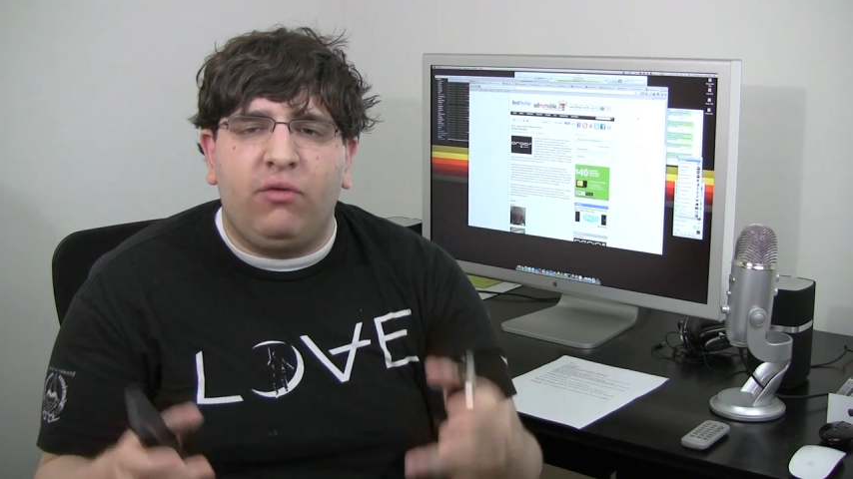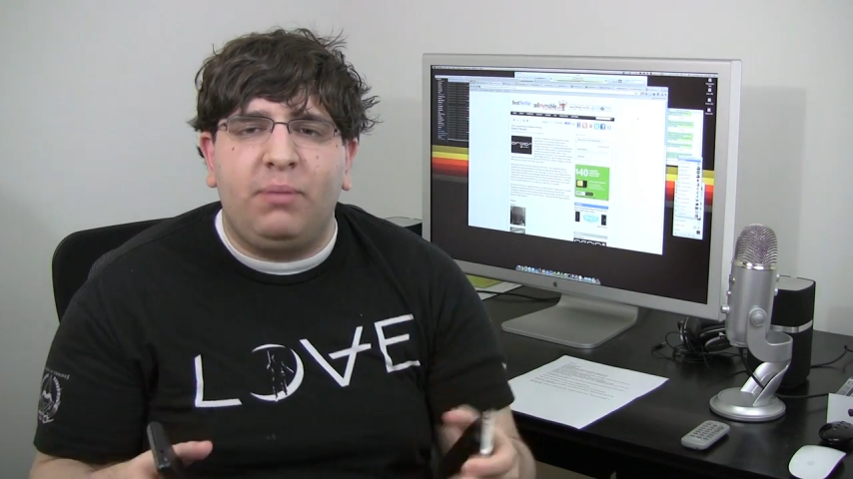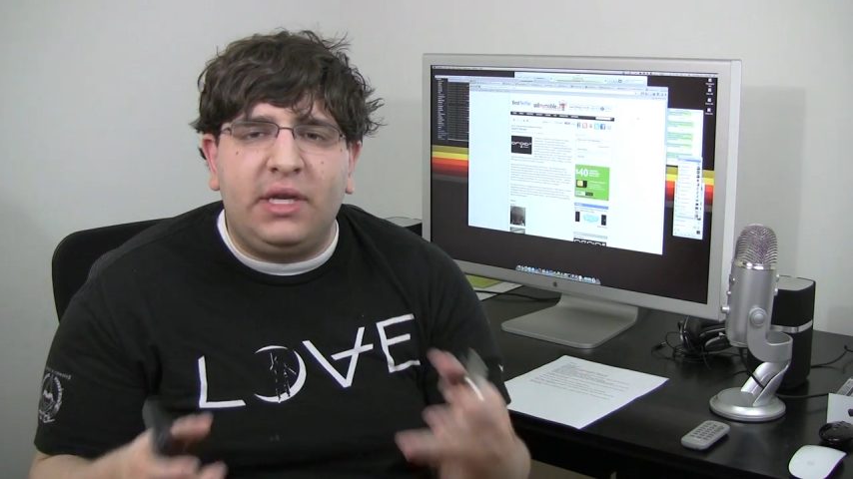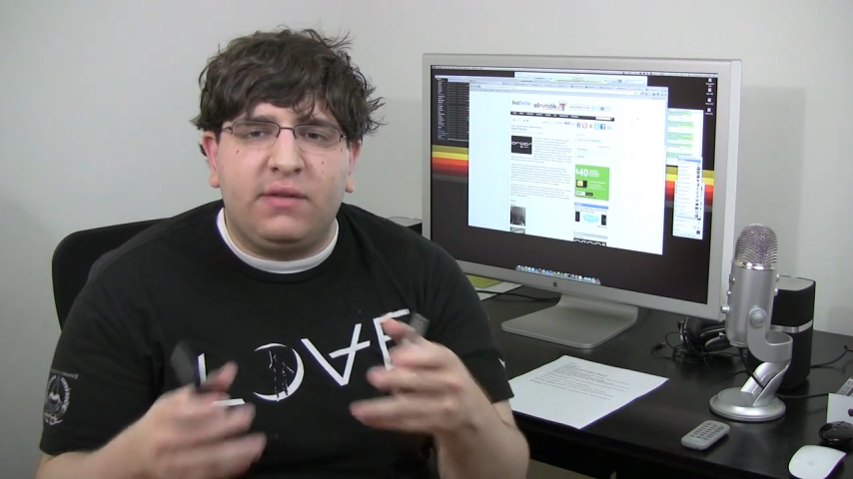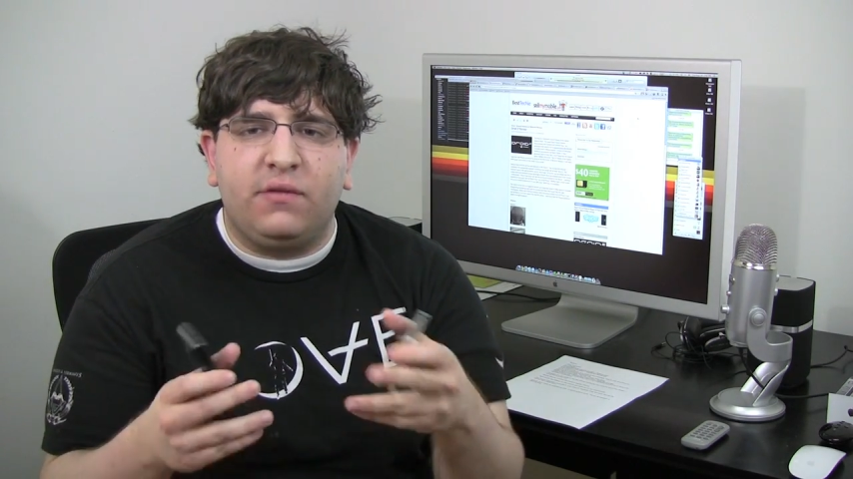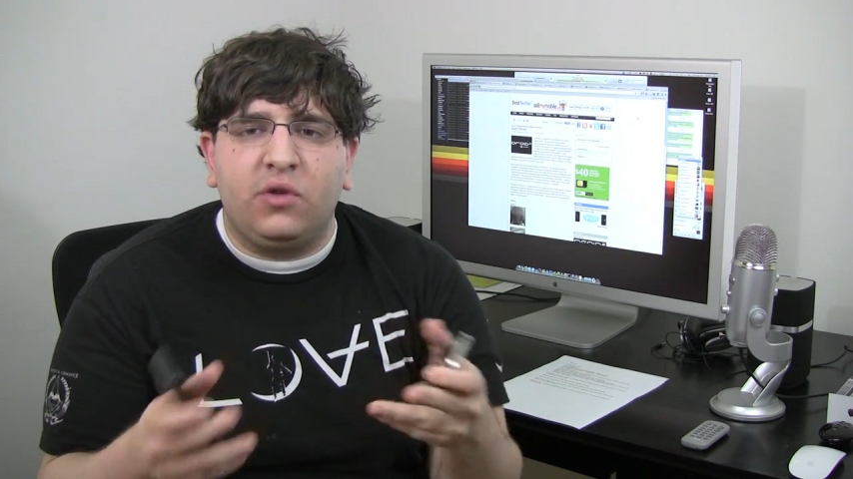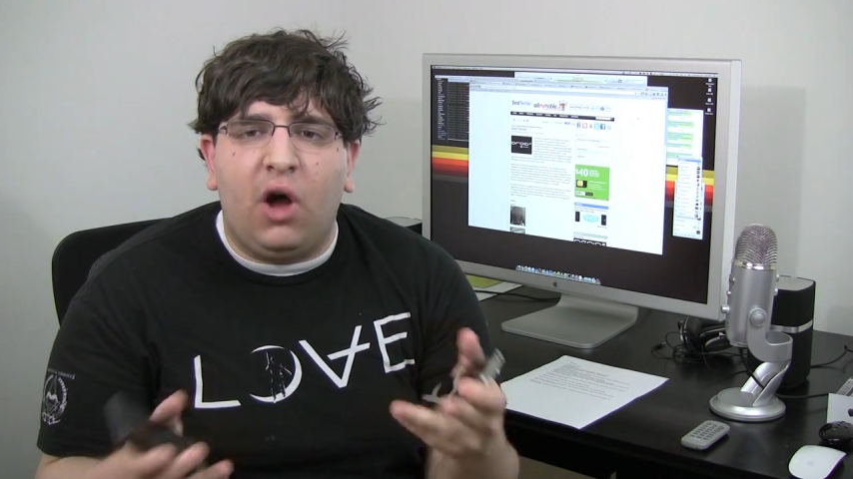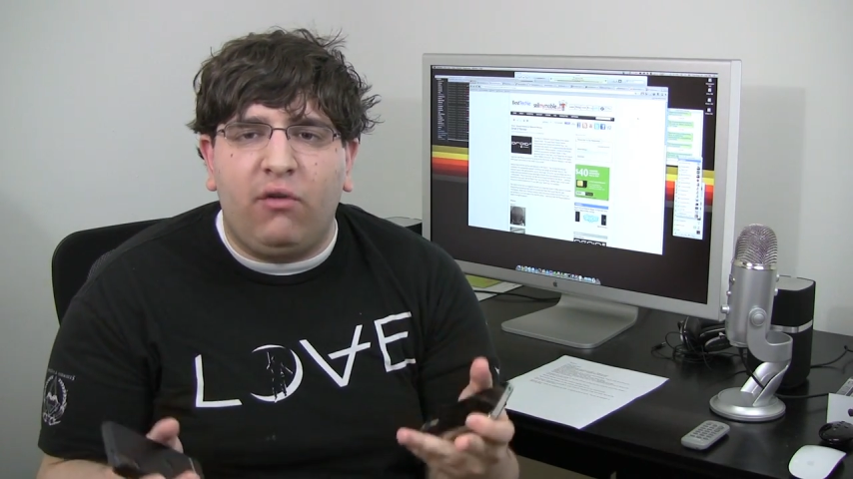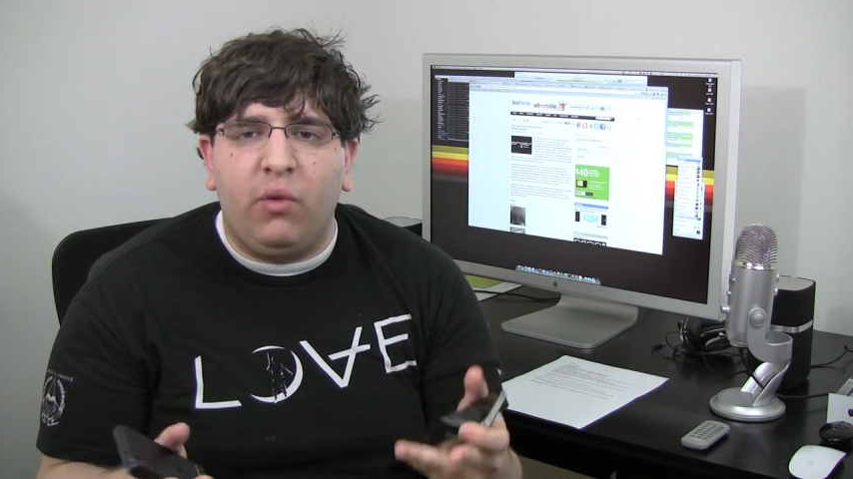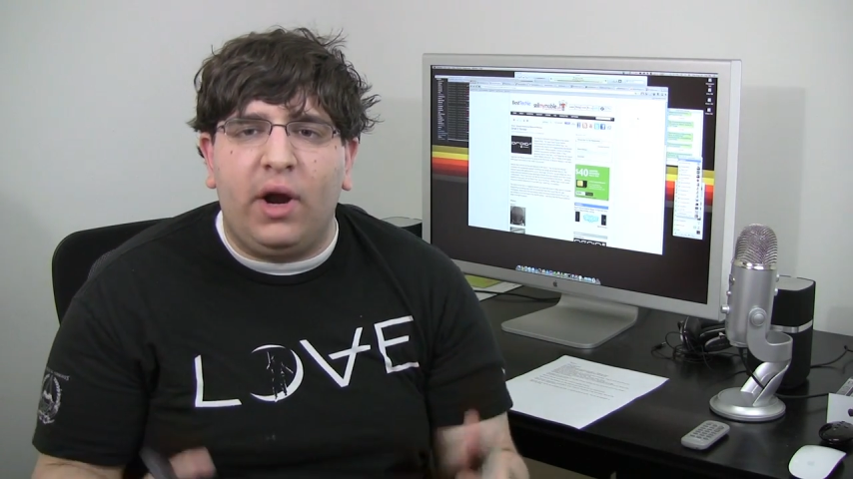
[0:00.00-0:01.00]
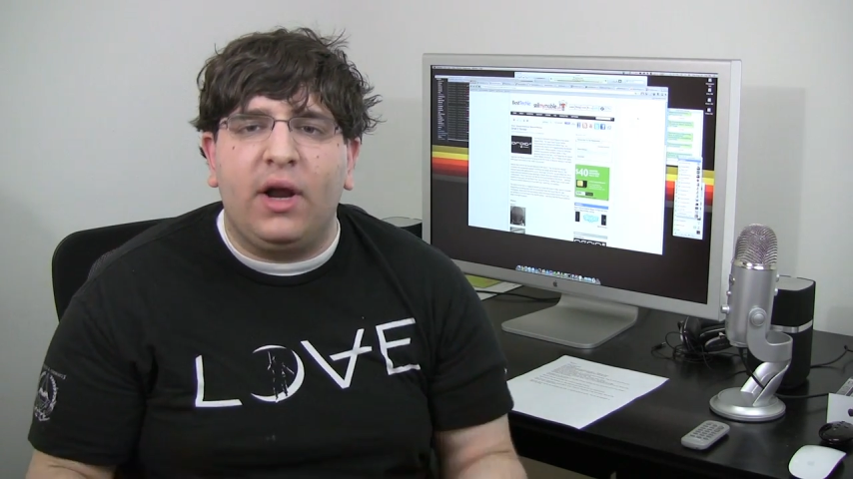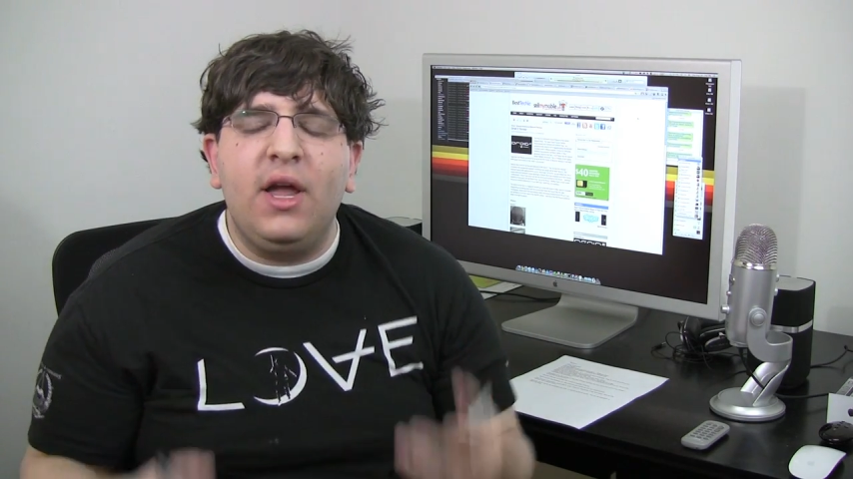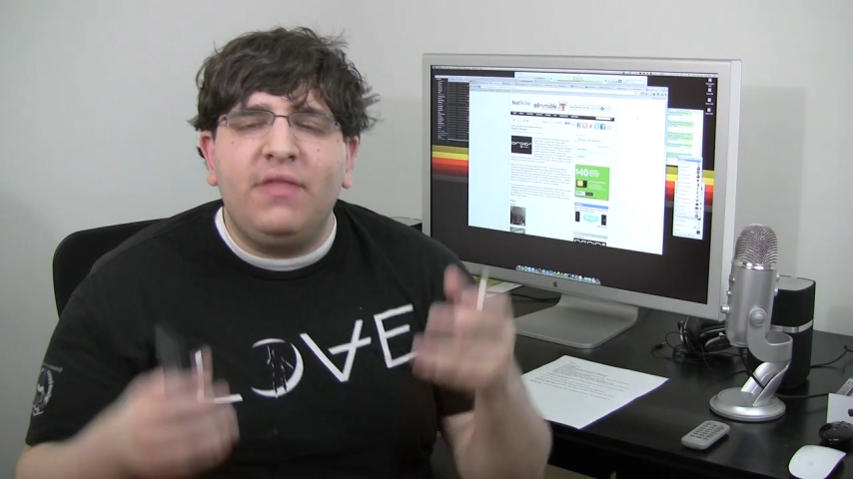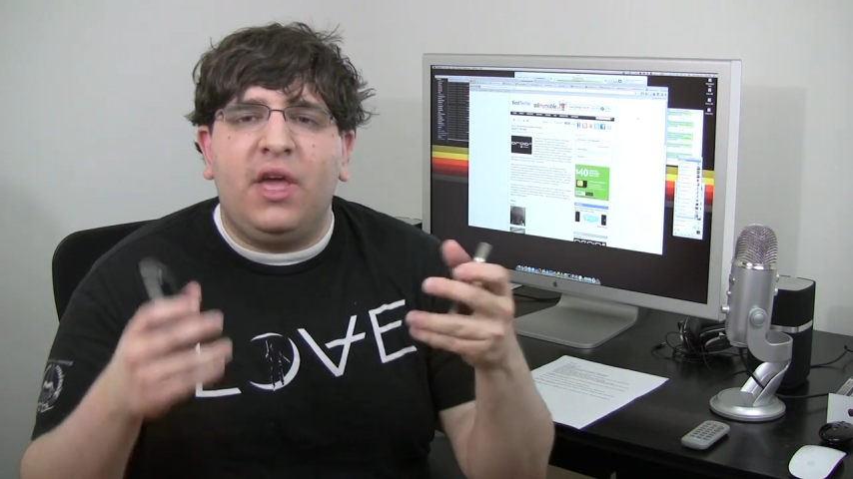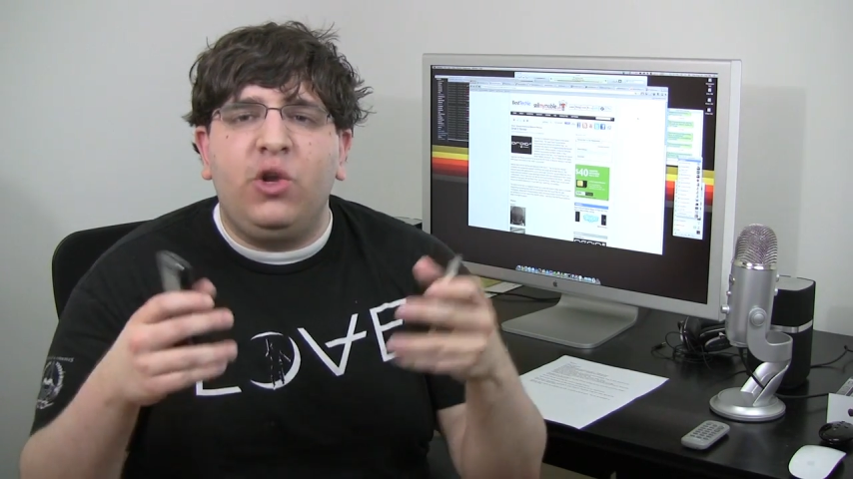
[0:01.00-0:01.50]
piece of software
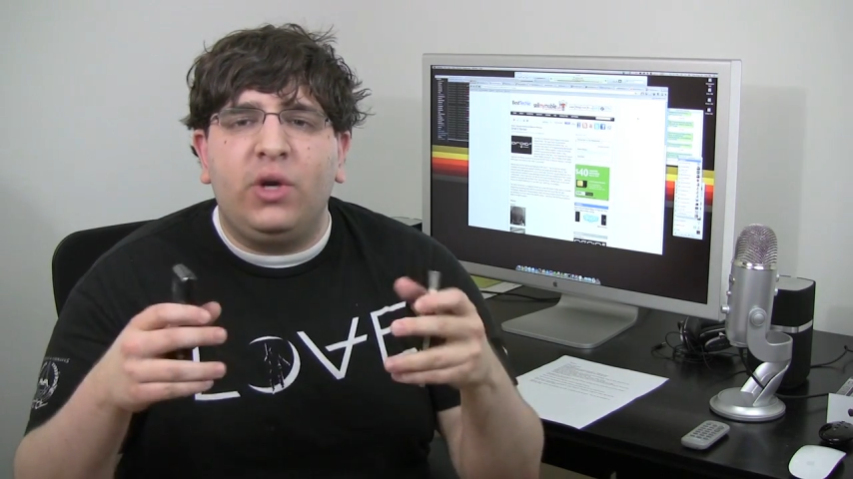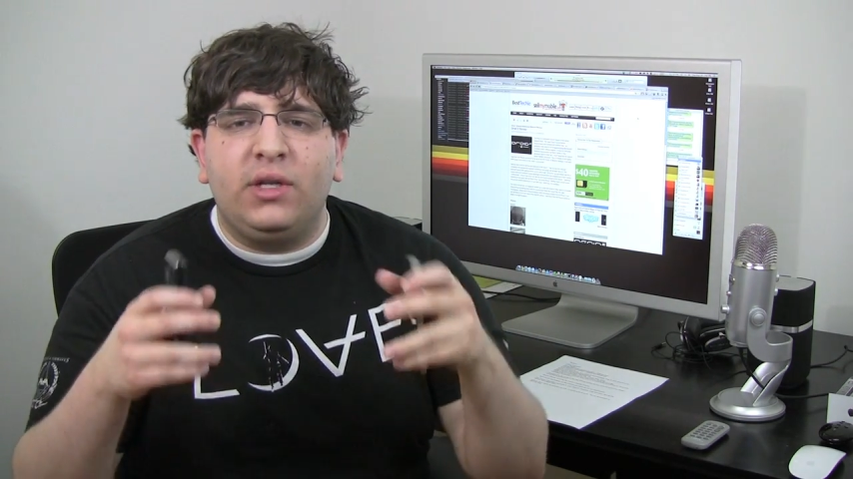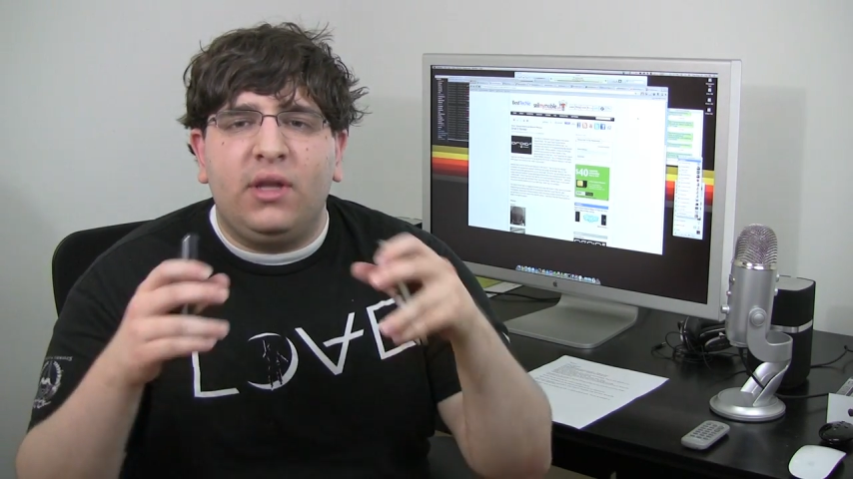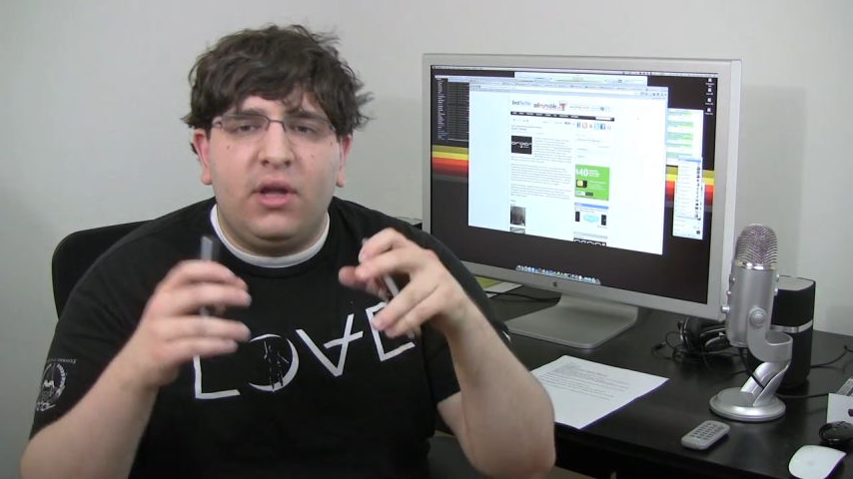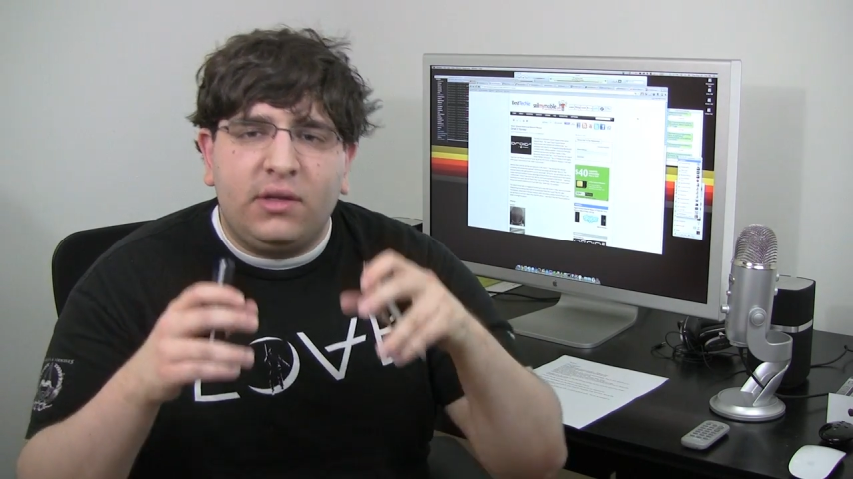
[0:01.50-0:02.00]
that you can